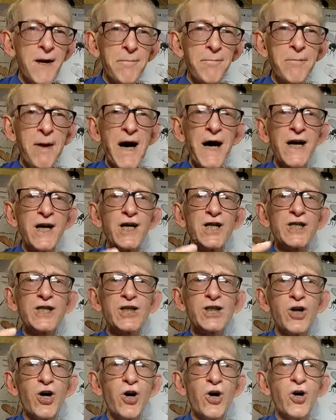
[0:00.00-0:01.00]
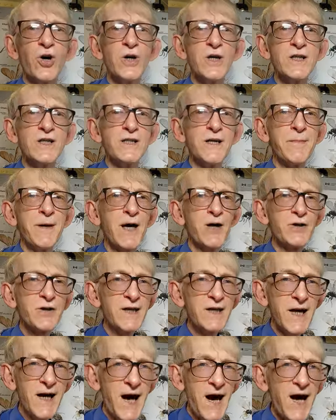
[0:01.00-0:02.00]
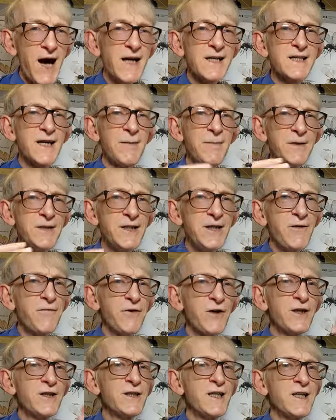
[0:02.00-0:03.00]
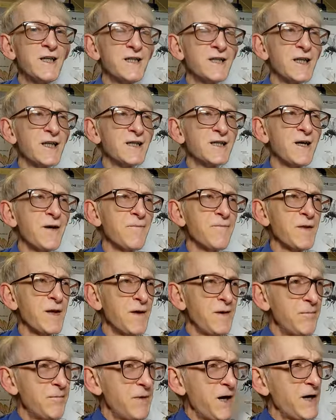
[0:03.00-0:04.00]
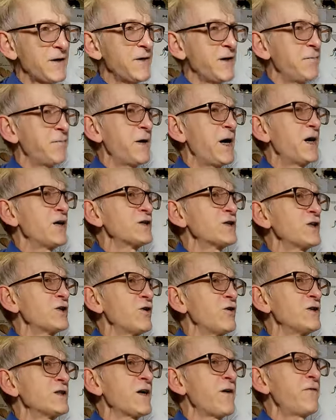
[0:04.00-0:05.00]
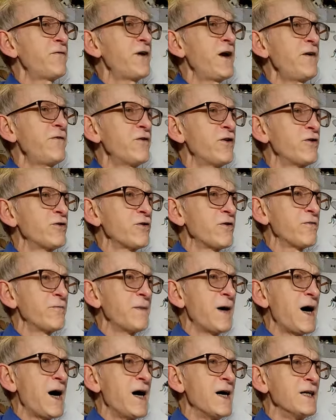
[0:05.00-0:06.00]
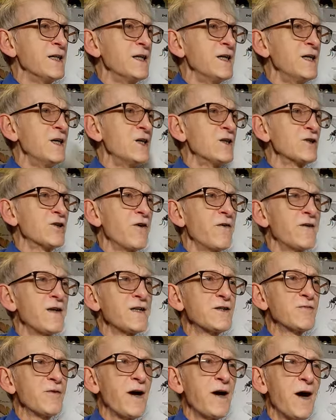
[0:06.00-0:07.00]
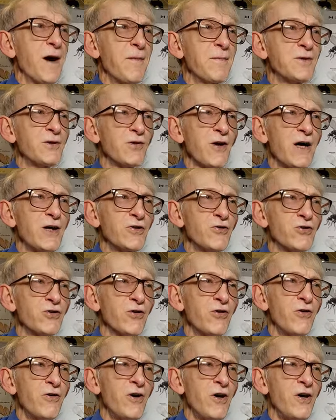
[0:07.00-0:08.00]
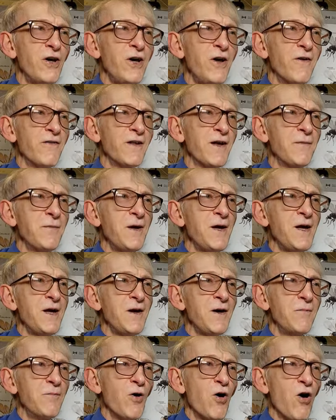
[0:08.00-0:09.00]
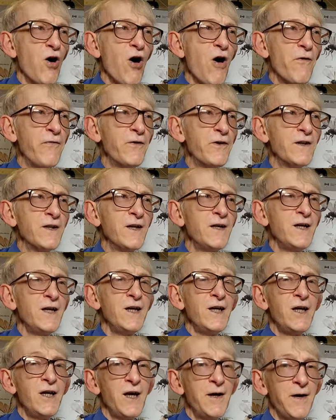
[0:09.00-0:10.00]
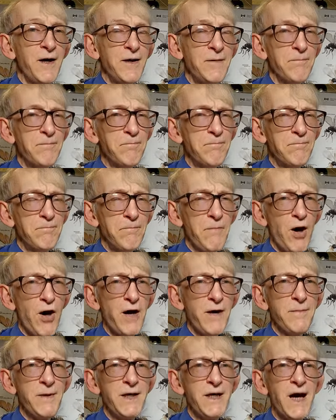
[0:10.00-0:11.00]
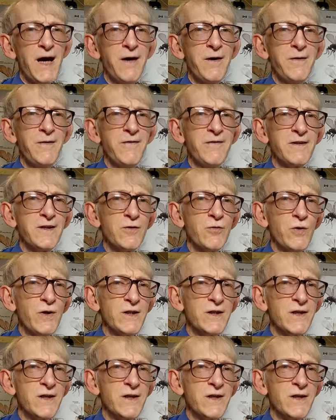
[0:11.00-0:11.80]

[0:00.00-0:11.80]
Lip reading: parasitoids, about some different insects. But parasitoids are favorite of mine. So that's why I'm trying to show them more often. And maybe I even will